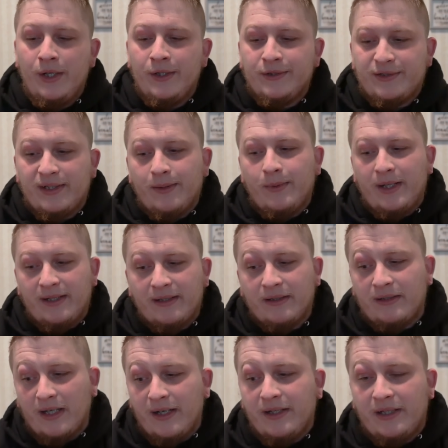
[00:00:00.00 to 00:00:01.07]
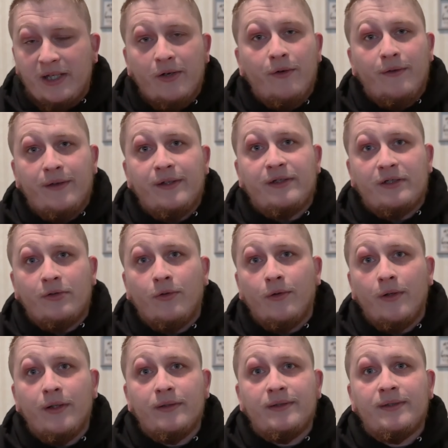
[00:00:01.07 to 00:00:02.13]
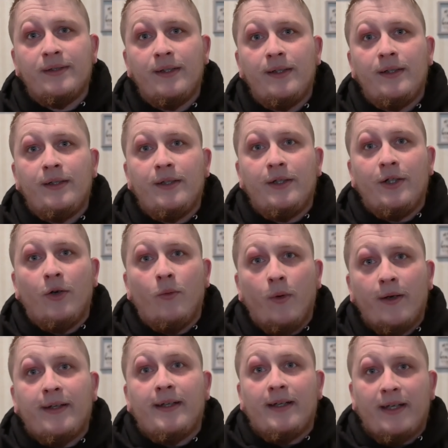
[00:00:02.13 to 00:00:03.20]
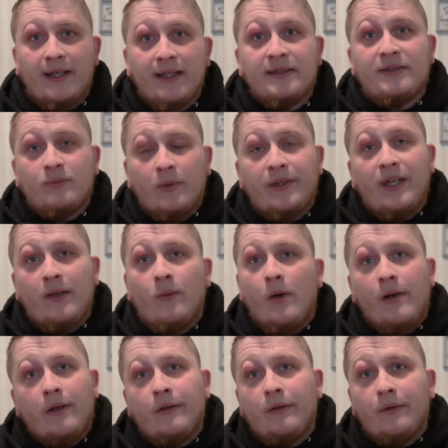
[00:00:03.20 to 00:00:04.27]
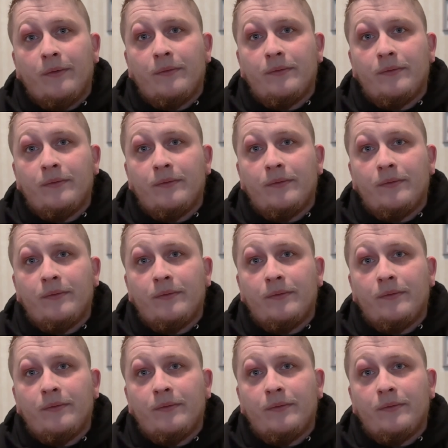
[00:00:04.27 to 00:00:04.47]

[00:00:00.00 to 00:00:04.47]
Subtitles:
So that way I can kind of gear this towards, working against what they want to do.